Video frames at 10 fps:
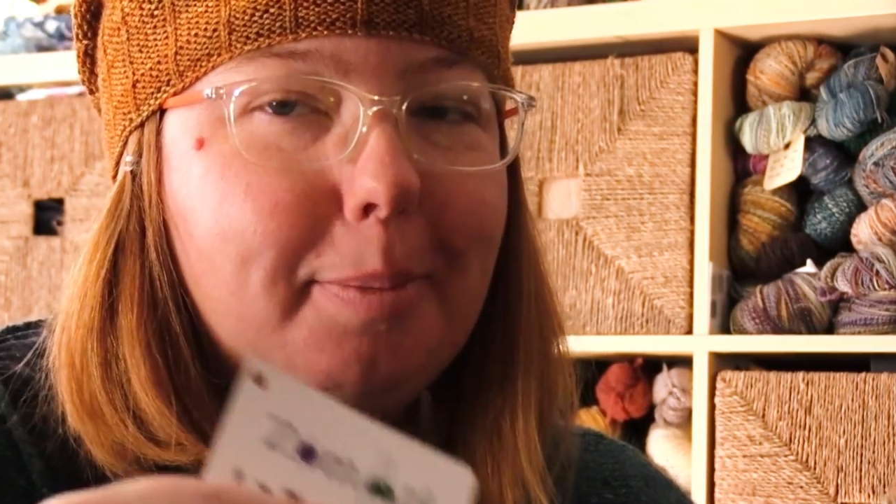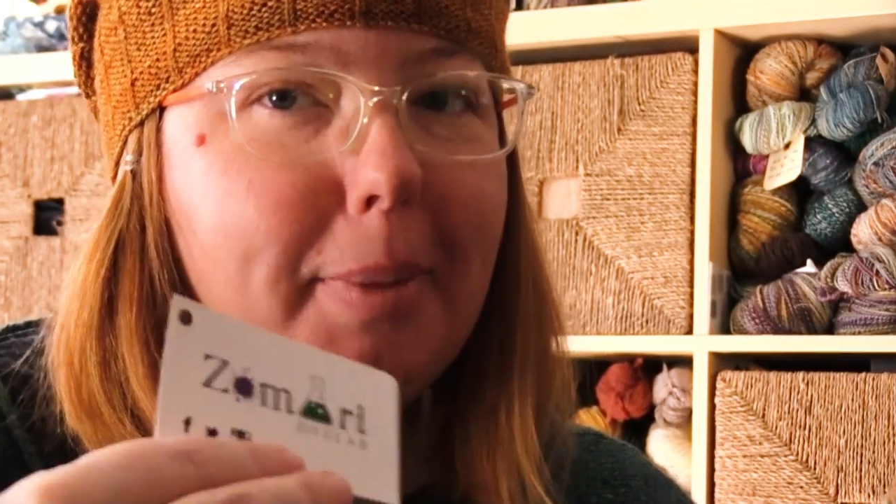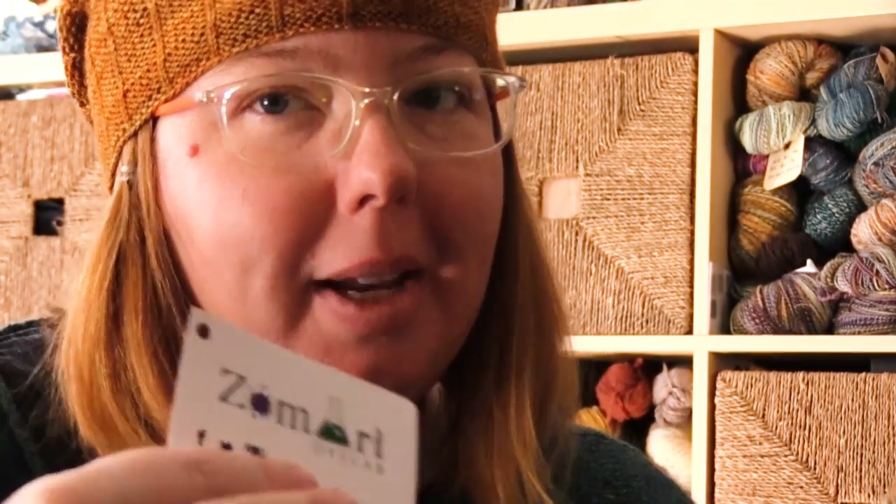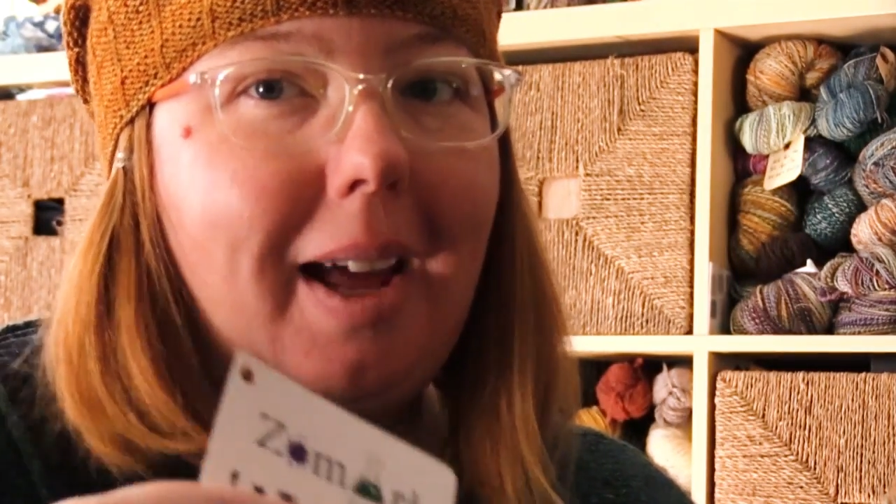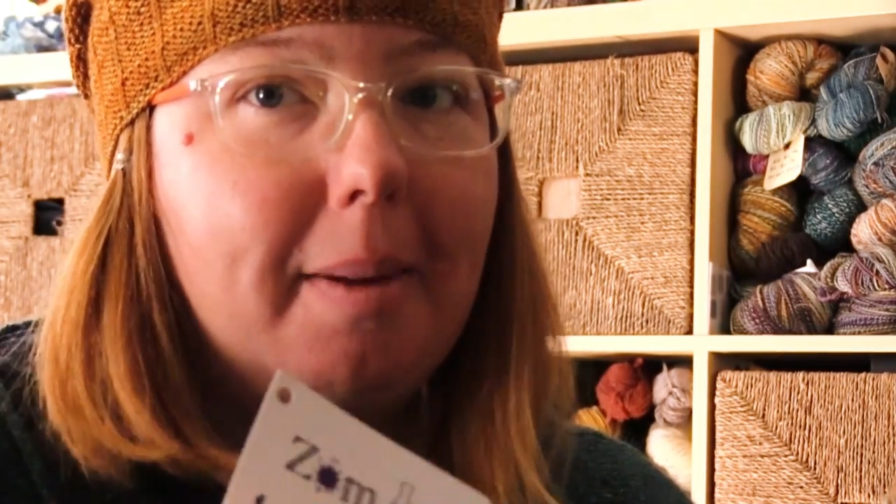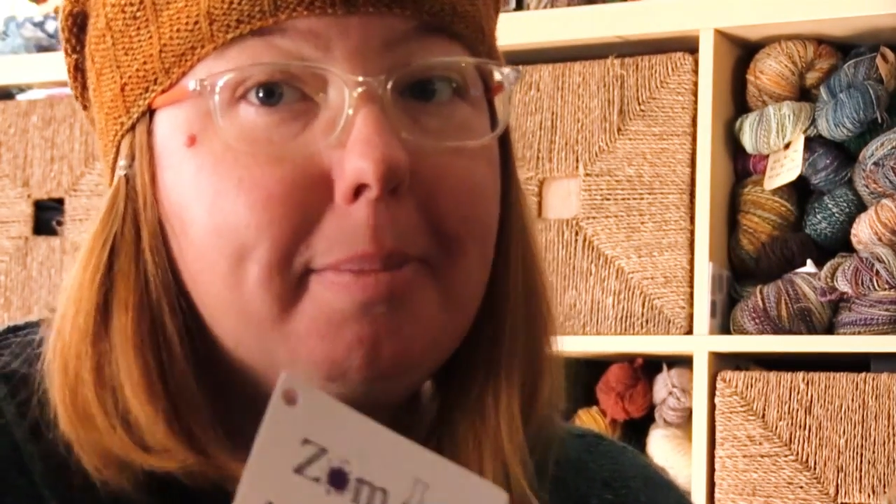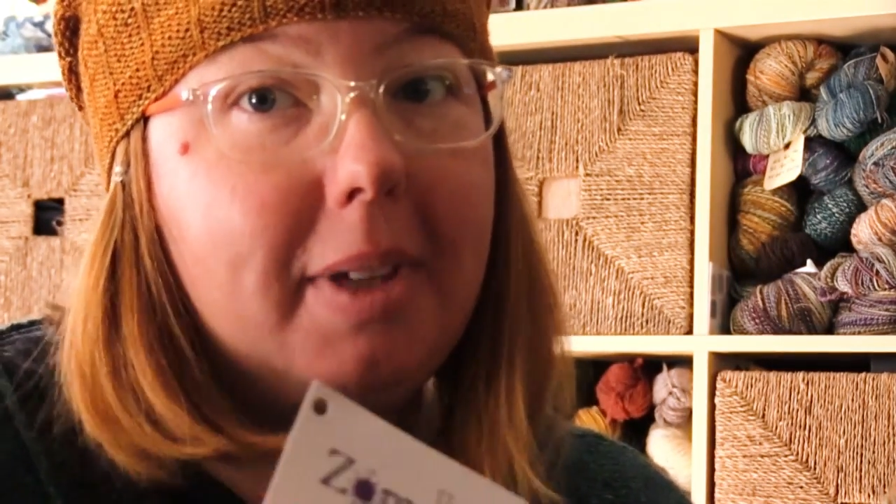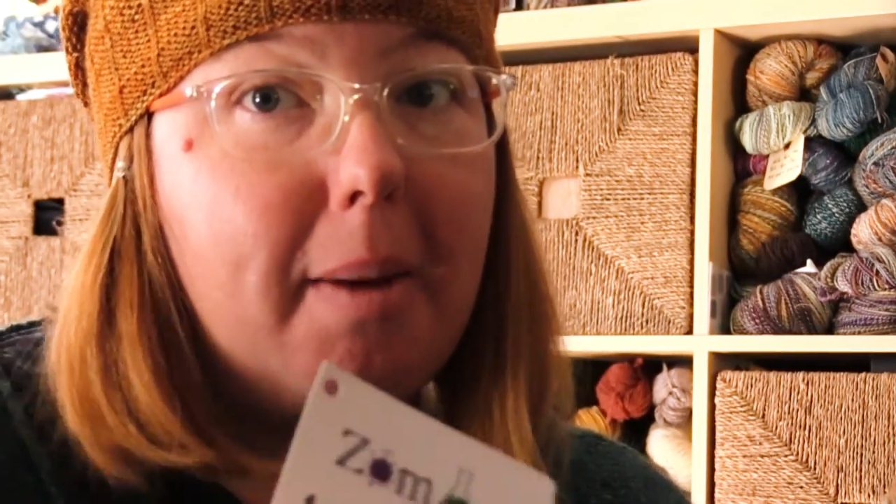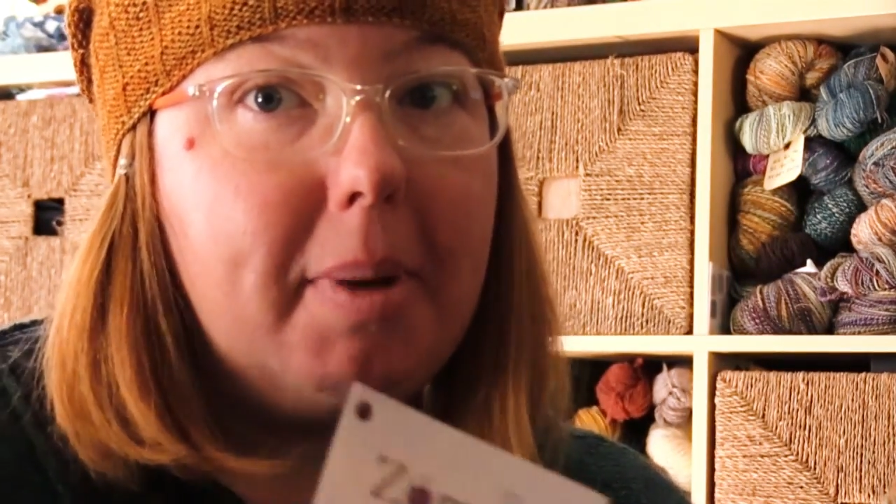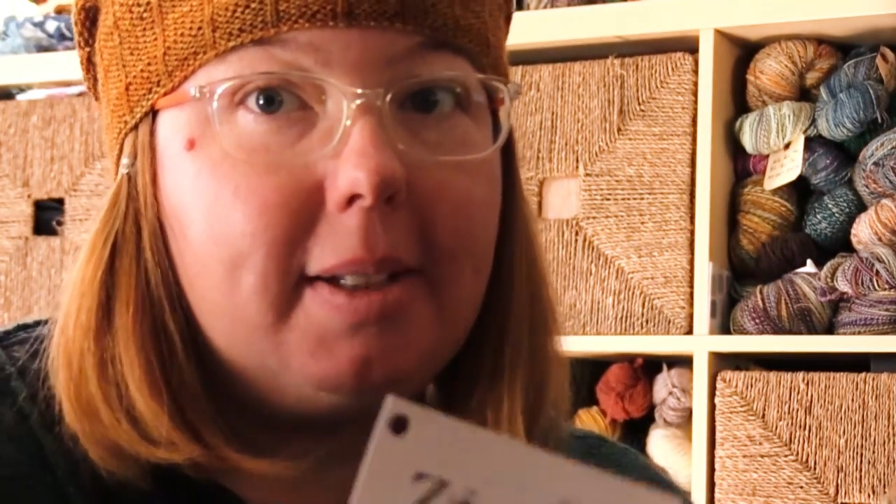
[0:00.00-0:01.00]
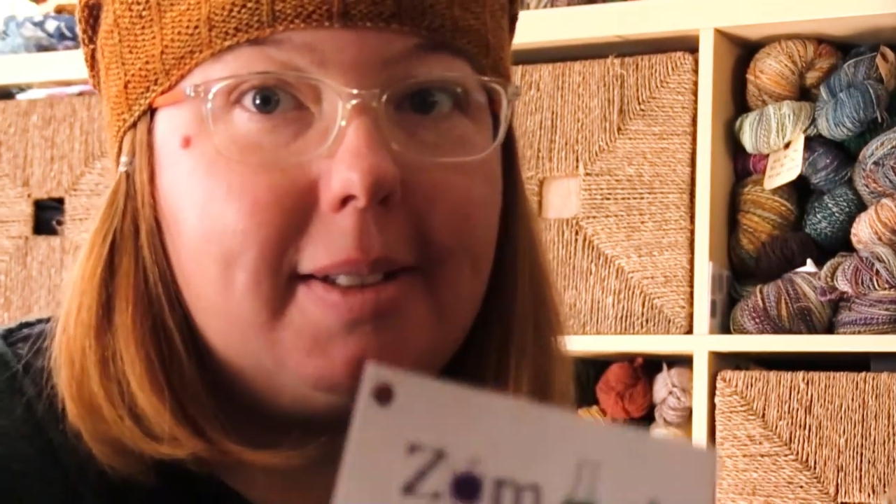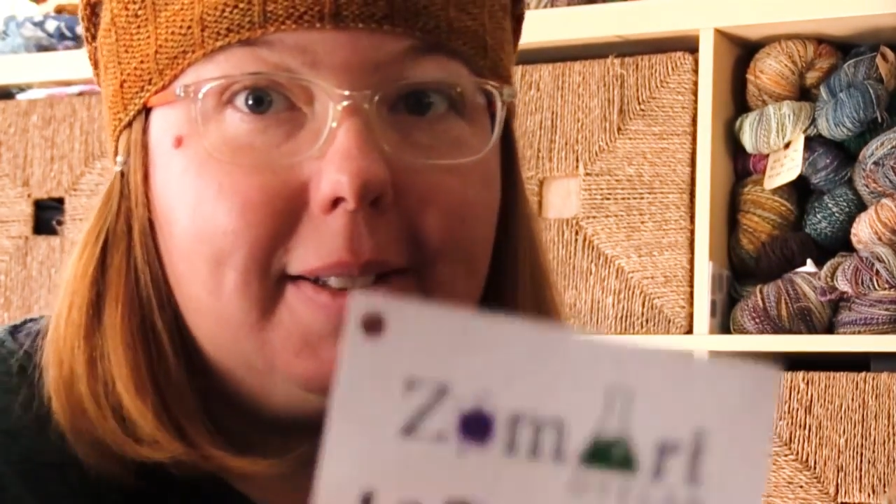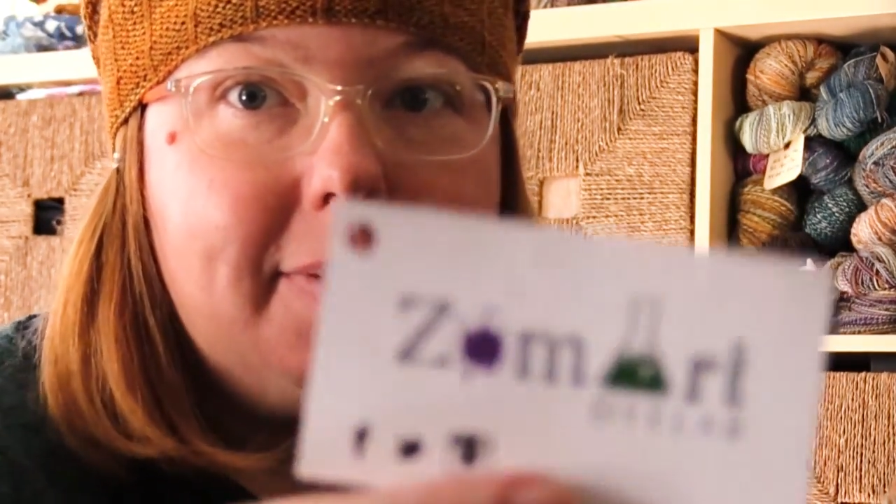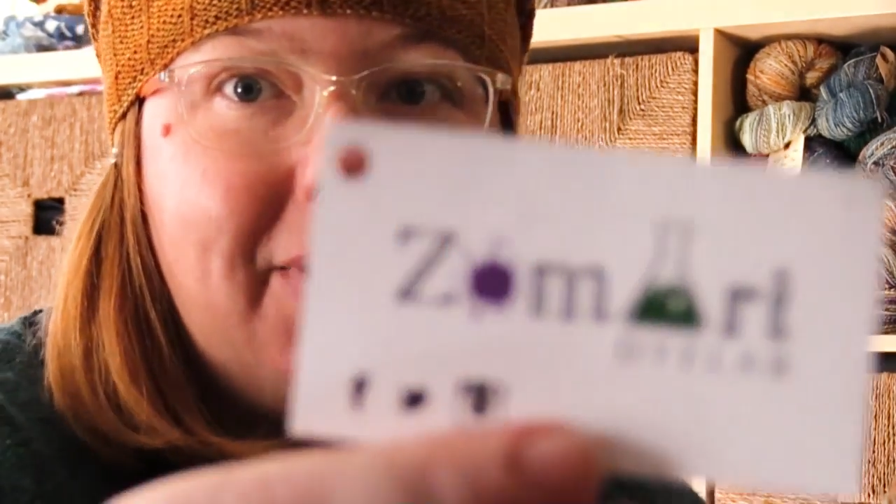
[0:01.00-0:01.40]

but yeah, basic.